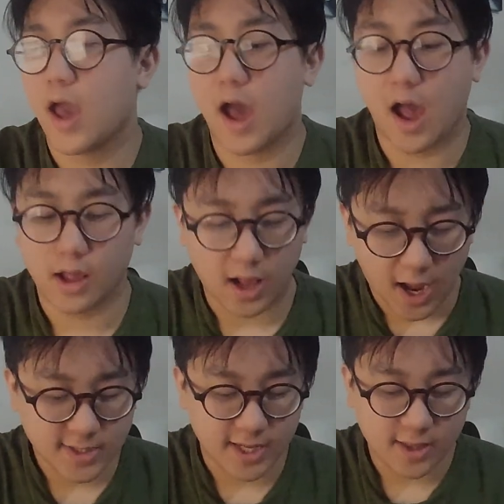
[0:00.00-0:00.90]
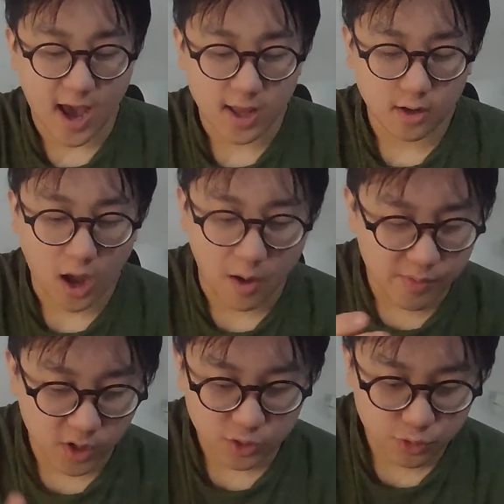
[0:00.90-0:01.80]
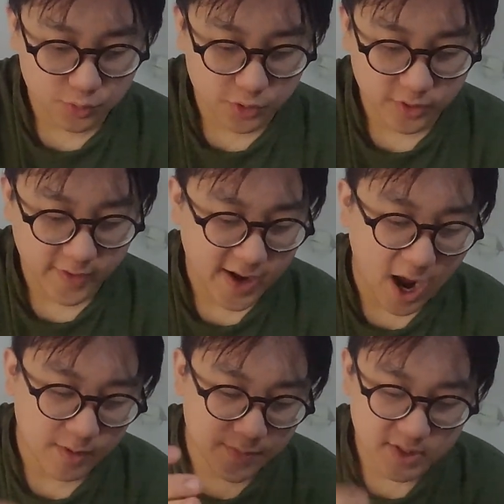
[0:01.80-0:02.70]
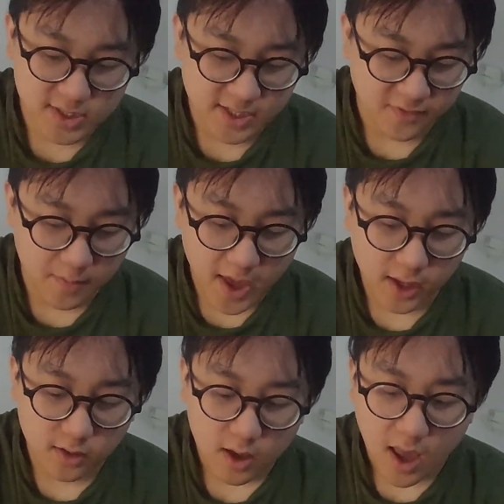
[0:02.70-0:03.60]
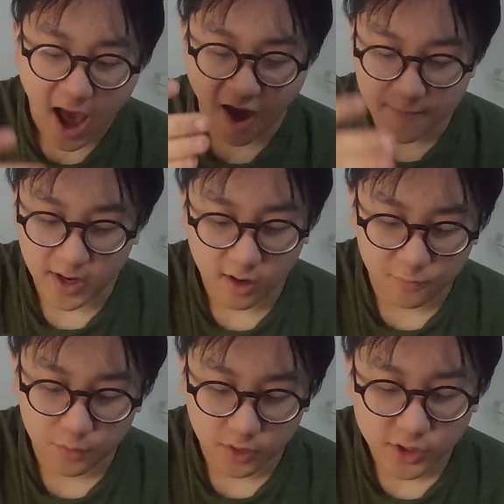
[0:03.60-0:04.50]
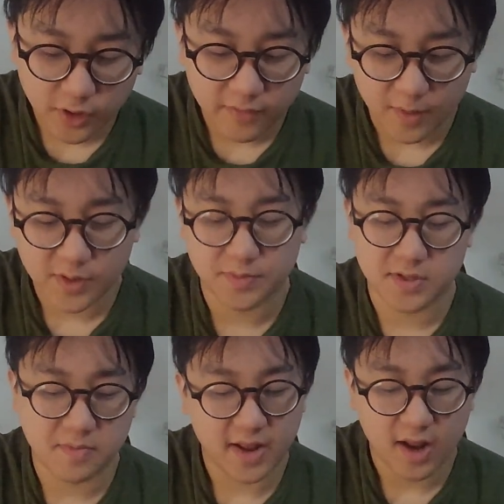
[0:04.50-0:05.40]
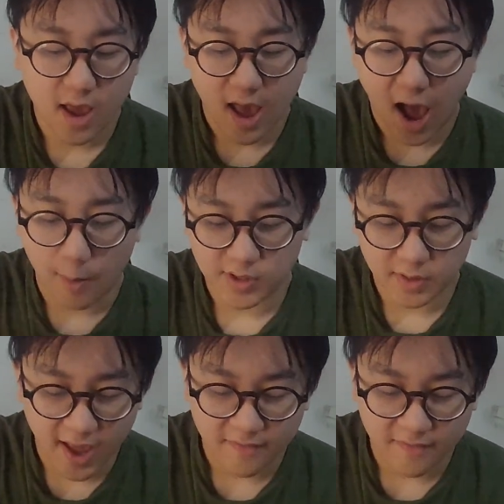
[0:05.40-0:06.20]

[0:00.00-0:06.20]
I I say that how many entrepreneurs have I made? How many businesses have I made? How many enough? It's not even how many businesses I made. How much money